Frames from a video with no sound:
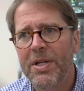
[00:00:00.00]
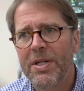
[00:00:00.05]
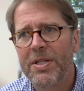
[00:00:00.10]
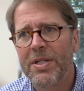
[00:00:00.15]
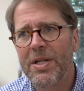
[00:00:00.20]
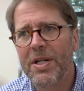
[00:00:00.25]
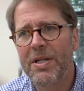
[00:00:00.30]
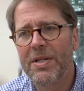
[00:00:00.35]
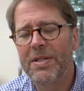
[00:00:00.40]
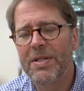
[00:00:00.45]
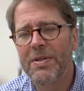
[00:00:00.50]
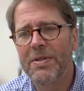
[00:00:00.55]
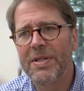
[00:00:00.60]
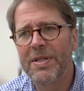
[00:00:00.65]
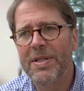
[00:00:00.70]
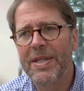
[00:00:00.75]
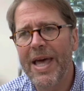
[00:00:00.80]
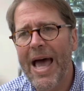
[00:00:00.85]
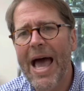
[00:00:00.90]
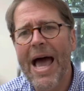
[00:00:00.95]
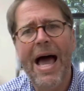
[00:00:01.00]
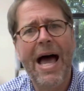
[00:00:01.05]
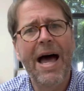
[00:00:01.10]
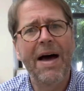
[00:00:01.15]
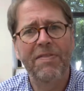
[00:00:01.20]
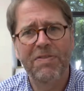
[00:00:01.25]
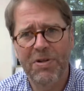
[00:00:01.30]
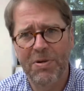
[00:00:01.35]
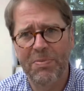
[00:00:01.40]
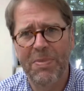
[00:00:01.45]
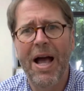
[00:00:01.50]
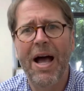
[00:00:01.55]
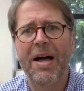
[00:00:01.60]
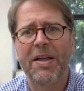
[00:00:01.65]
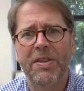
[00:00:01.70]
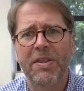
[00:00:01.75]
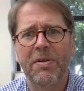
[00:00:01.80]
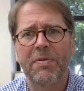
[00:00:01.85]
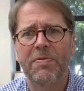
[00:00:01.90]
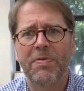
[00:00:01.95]
the
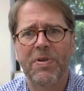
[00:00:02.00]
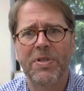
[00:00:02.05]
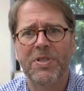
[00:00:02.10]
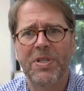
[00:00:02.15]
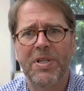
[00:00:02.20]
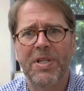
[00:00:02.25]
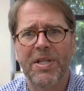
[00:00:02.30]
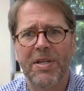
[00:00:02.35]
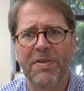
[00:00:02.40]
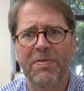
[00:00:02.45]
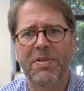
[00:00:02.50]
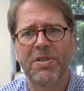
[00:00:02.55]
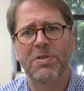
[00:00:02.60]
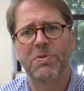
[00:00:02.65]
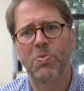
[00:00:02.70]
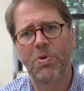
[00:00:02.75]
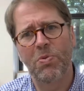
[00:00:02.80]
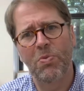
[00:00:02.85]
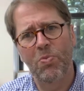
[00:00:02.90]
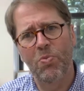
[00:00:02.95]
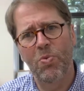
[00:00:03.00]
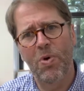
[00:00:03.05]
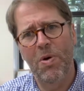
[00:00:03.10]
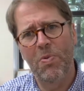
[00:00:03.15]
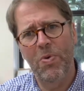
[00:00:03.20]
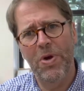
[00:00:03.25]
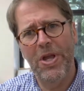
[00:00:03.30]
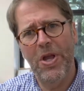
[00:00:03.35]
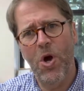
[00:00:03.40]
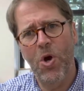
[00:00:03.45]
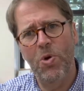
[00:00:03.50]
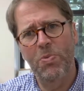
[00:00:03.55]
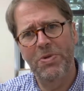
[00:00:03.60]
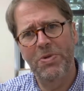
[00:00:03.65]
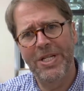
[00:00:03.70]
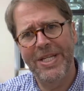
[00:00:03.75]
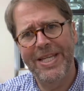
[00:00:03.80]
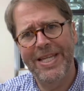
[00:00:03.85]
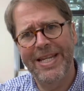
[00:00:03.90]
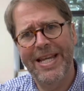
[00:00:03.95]
aftermath of forgiveness, what we
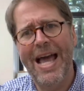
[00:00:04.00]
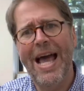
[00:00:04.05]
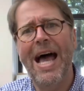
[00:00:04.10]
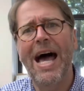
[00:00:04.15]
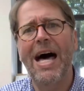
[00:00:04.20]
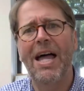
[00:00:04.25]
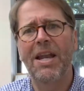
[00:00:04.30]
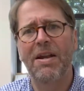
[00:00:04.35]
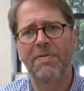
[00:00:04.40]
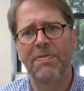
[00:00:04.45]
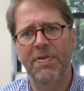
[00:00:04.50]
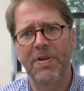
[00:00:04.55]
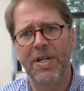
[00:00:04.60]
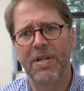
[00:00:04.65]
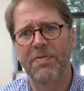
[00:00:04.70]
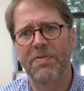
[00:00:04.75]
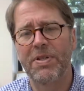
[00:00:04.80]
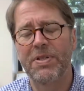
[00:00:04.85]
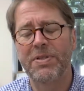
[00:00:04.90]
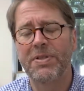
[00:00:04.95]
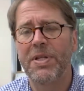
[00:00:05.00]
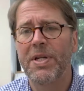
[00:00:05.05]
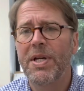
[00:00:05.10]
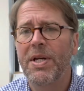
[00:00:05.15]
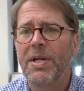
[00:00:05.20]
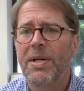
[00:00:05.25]
hope to get out of forgiveness,